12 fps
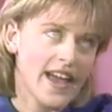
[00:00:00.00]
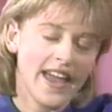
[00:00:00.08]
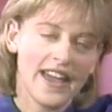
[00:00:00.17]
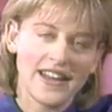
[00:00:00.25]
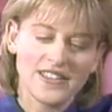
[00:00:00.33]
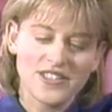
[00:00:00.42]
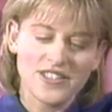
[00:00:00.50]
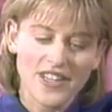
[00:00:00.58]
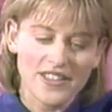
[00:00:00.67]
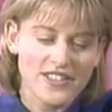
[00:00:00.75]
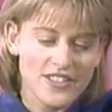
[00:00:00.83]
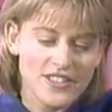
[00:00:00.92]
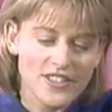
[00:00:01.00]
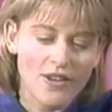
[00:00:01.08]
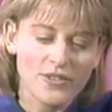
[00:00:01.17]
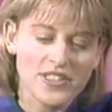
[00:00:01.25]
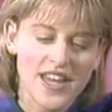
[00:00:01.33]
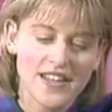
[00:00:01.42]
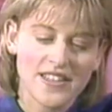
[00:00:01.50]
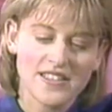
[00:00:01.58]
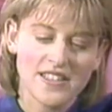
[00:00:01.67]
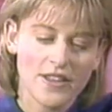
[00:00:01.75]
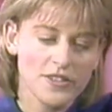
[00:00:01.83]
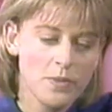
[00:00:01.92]
and it's just so sad to
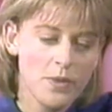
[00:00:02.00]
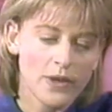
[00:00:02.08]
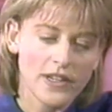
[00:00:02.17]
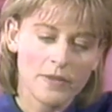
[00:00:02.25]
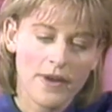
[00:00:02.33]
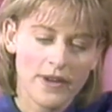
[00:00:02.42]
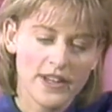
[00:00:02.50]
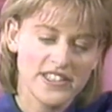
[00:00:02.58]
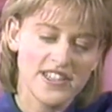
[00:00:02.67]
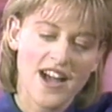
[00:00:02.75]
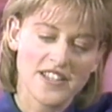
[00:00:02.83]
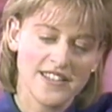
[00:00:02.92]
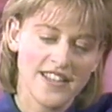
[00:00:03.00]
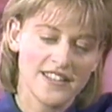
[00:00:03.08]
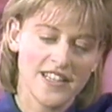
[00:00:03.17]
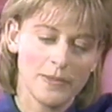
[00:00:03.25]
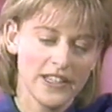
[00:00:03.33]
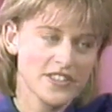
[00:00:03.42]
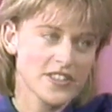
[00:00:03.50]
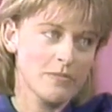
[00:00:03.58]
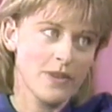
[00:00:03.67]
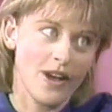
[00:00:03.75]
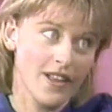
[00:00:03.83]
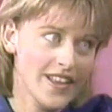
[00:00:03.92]
see those poor little ponies dodging that demolition
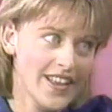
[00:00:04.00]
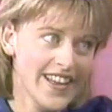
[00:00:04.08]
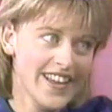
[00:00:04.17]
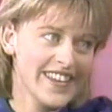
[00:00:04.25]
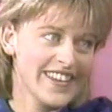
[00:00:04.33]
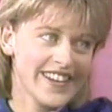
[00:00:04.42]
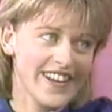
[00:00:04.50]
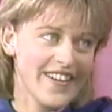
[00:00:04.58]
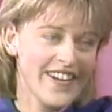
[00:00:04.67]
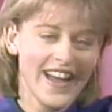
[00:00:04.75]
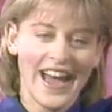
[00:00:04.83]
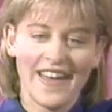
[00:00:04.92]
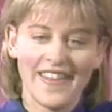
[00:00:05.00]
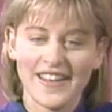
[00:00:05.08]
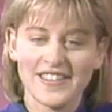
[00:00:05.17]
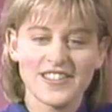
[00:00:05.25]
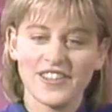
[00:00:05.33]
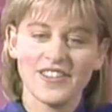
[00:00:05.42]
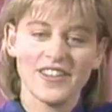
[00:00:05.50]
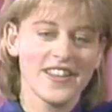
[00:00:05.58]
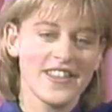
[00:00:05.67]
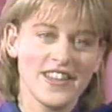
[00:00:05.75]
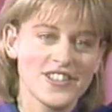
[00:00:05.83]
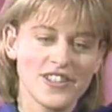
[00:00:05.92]
ball. You know, and they